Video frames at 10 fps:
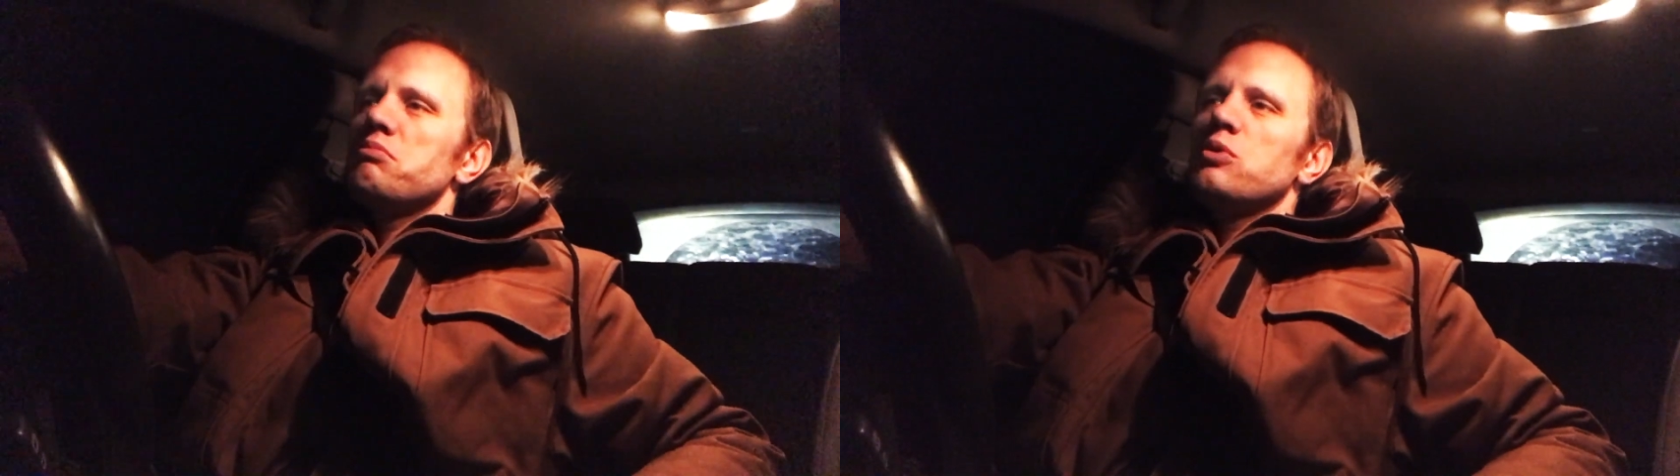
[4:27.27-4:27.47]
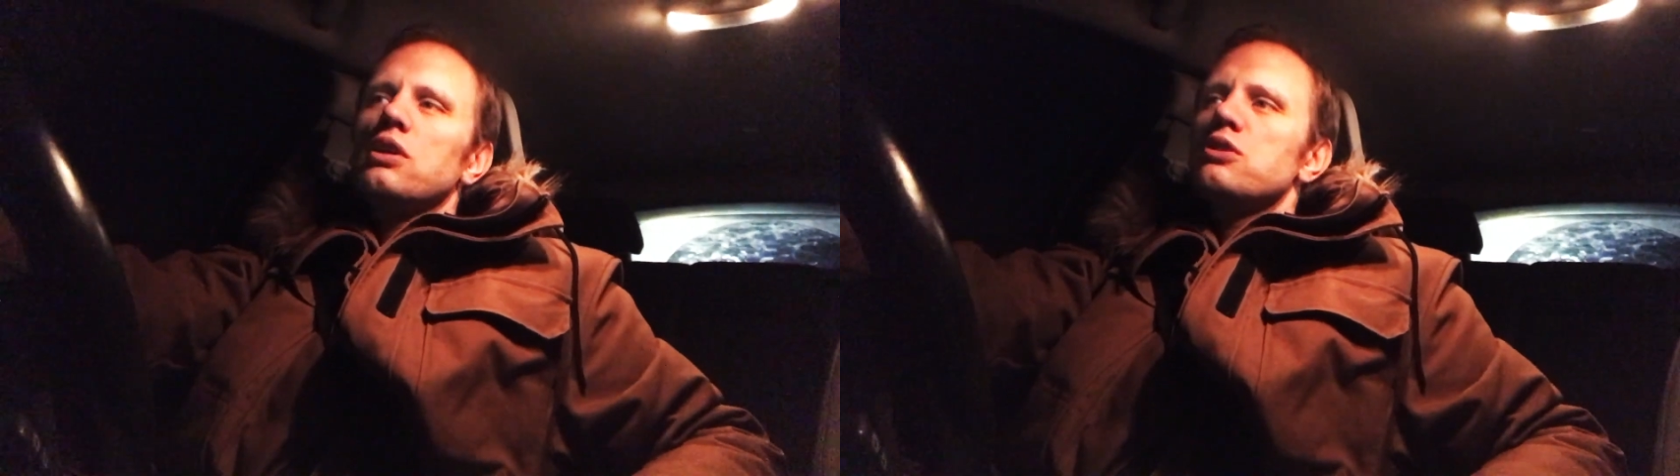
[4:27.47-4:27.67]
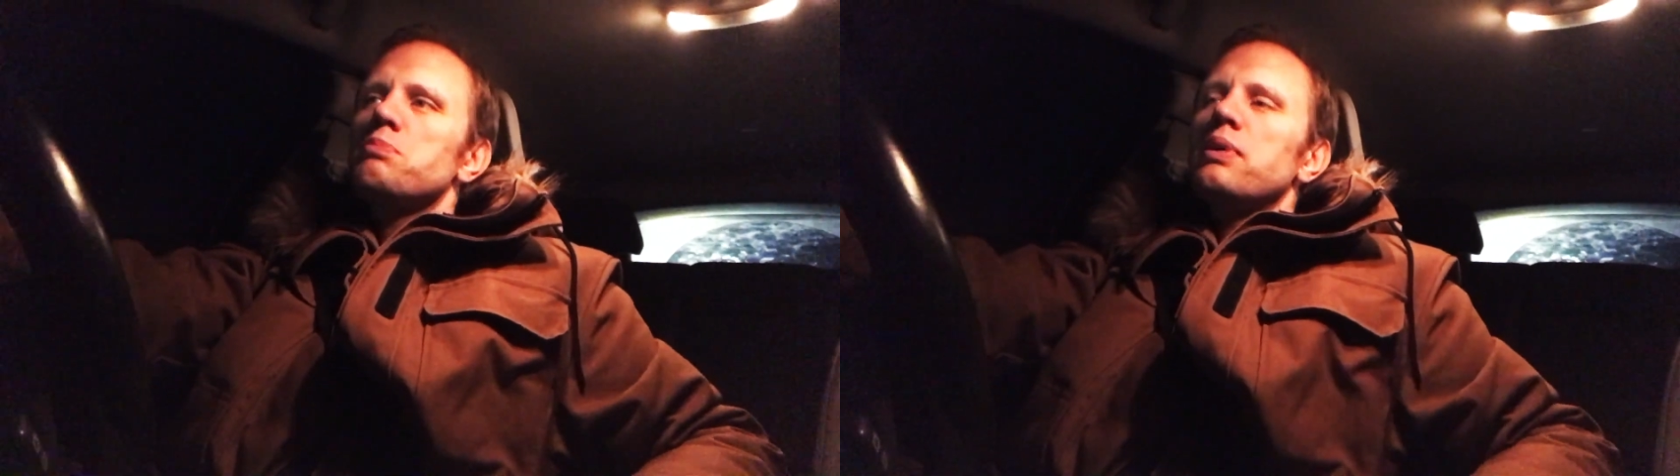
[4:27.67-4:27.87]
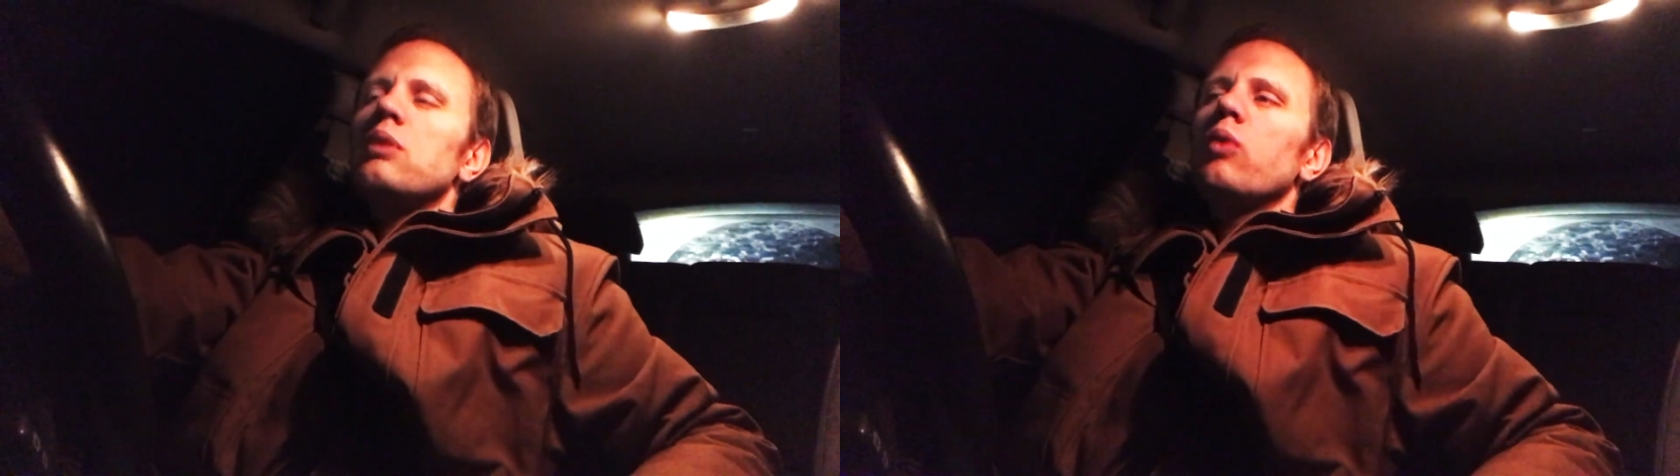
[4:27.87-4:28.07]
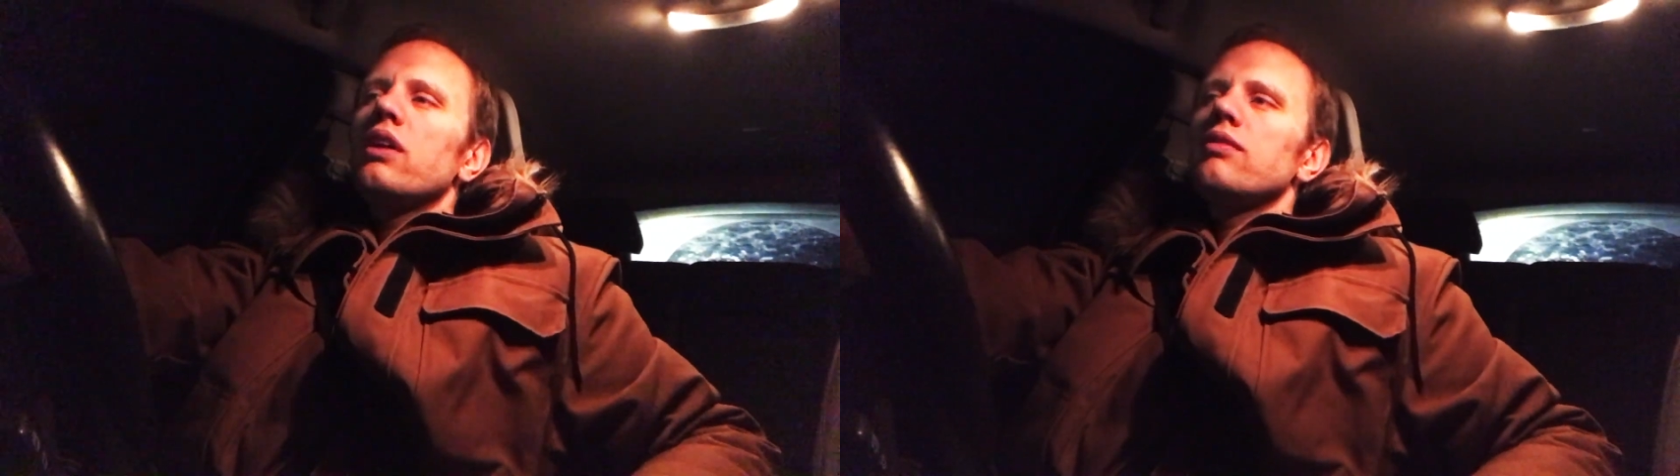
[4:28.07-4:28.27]
you can just pick
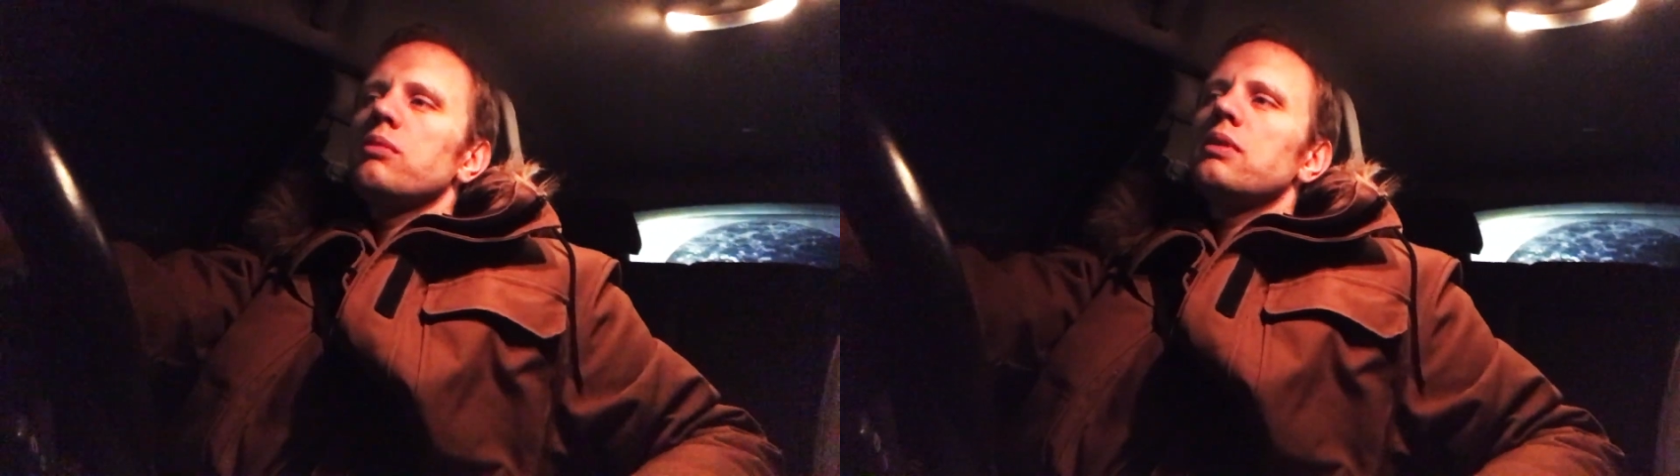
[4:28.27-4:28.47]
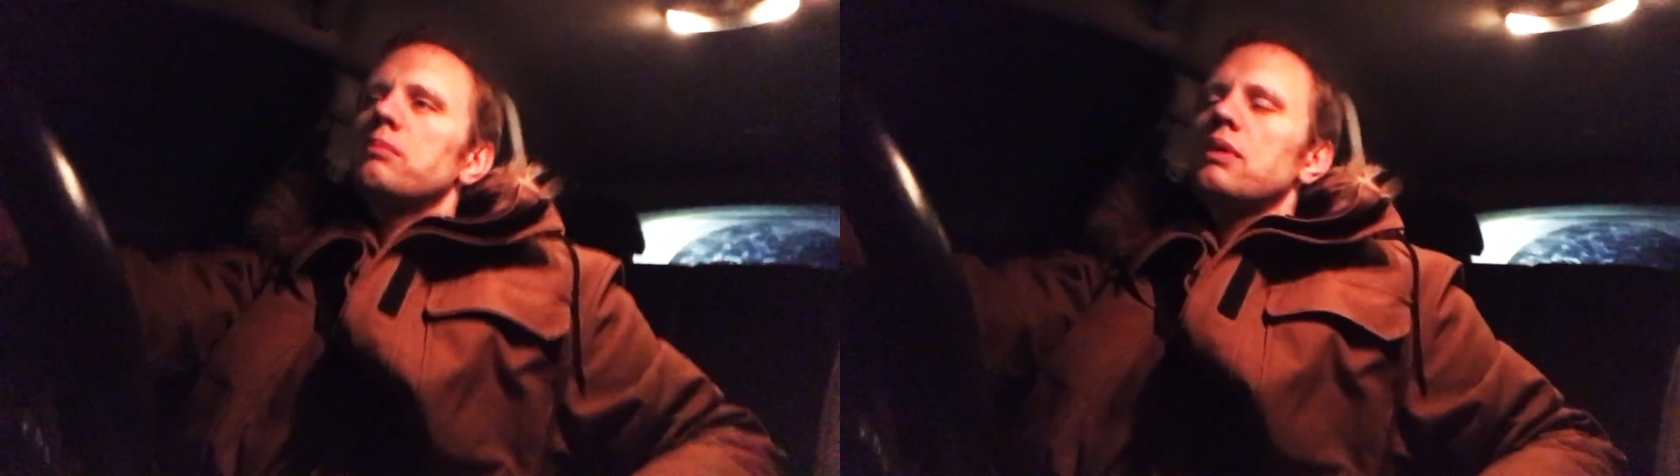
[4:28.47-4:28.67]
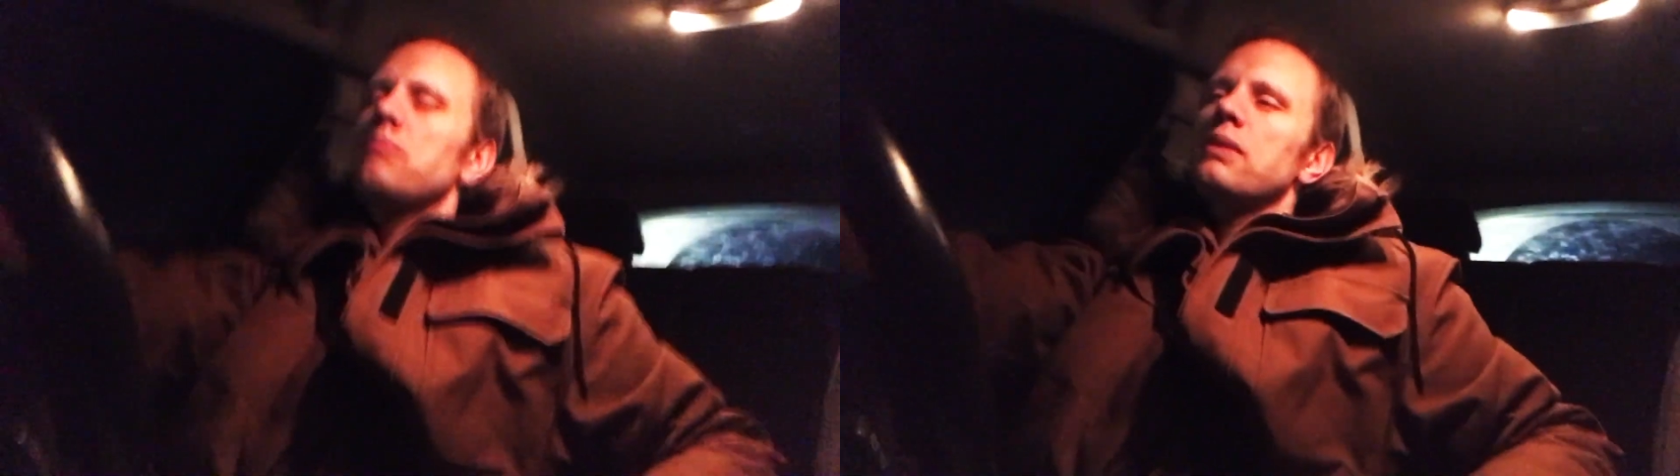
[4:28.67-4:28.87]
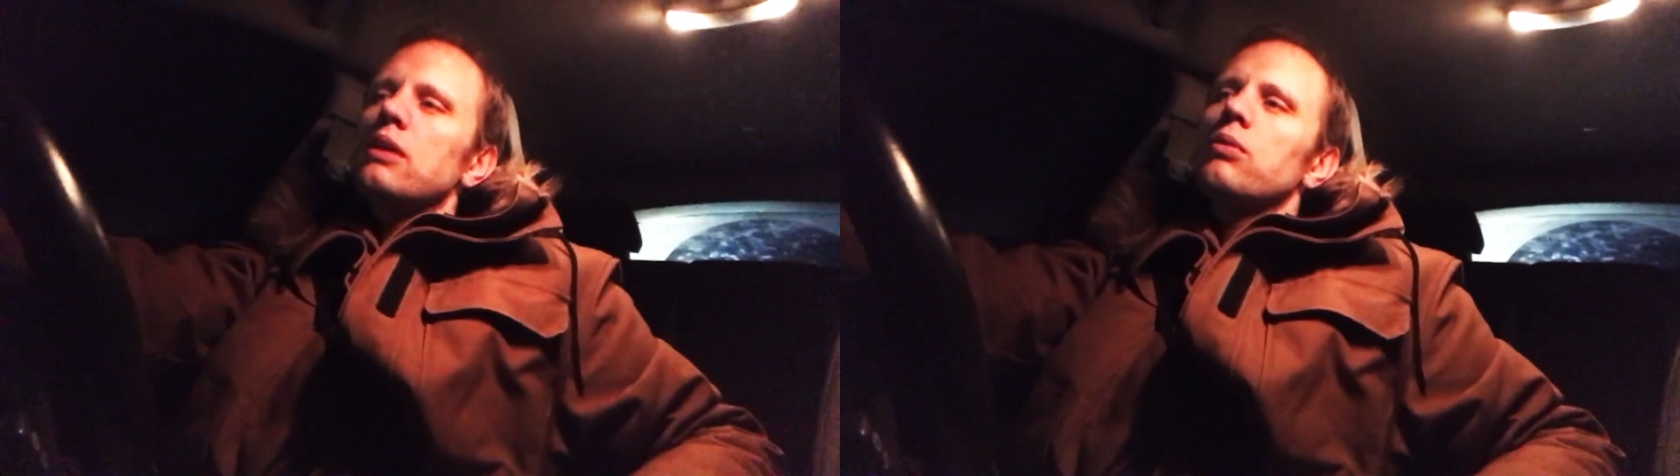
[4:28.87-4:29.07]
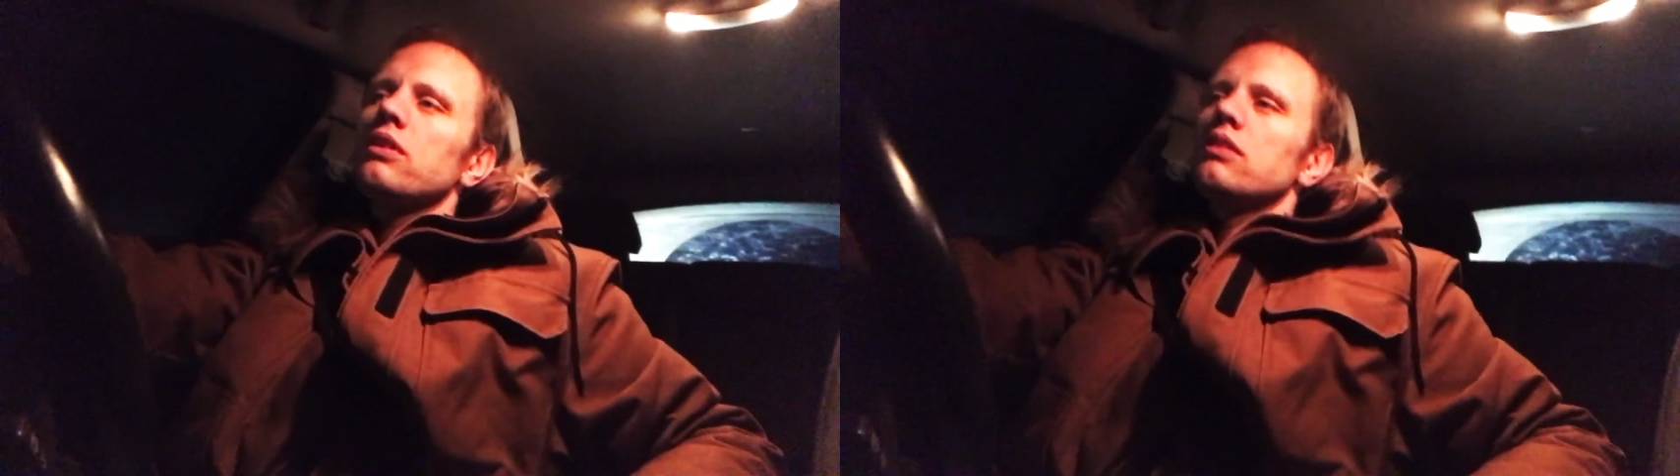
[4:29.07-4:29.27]
one of them and
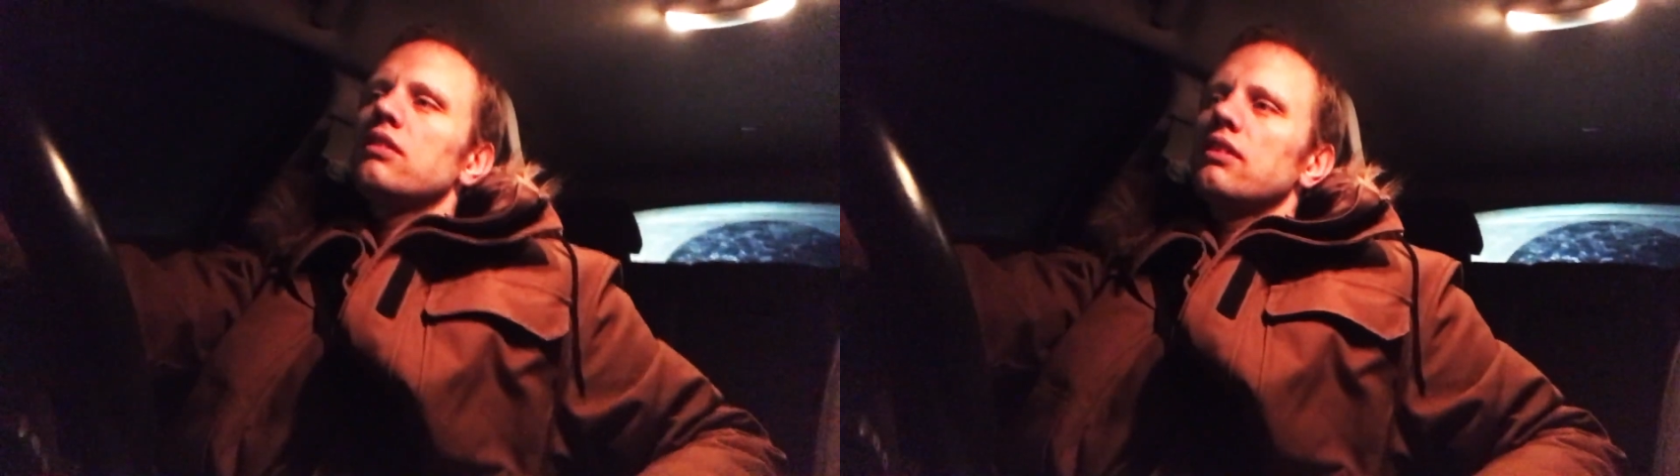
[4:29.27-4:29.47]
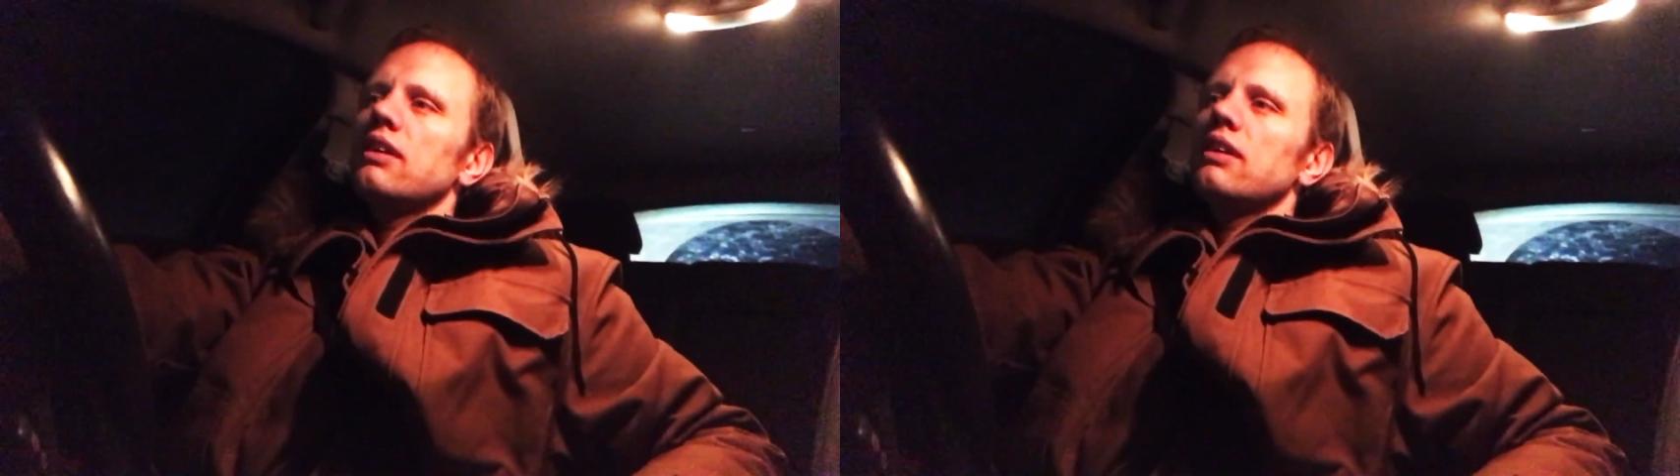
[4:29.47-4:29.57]
make one.